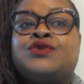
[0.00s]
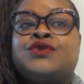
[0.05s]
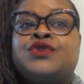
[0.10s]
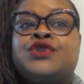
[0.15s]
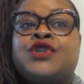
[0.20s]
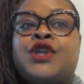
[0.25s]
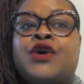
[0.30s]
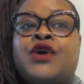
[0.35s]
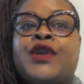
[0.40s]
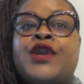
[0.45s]
You
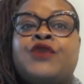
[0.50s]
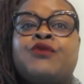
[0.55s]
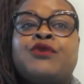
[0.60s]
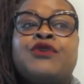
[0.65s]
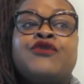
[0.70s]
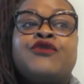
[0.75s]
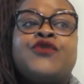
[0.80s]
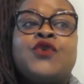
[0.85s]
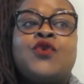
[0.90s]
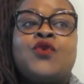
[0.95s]
know, Henry
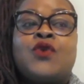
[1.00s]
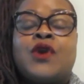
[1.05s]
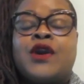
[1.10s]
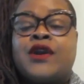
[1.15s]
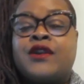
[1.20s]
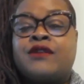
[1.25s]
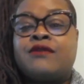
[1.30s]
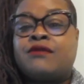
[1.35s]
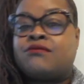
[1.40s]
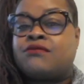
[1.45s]

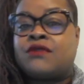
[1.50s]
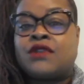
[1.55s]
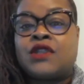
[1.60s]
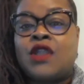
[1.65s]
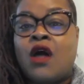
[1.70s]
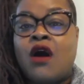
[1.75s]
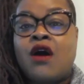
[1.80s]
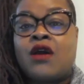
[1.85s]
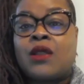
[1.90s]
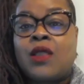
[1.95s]
Ford,
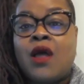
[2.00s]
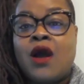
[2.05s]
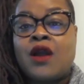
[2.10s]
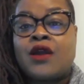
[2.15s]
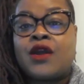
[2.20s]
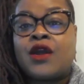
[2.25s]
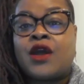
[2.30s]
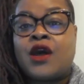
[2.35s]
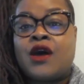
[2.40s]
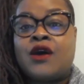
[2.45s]
long
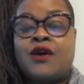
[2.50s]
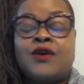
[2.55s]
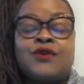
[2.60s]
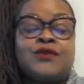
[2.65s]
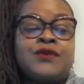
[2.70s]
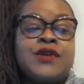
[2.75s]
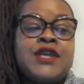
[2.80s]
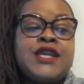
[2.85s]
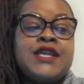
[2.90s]
ago,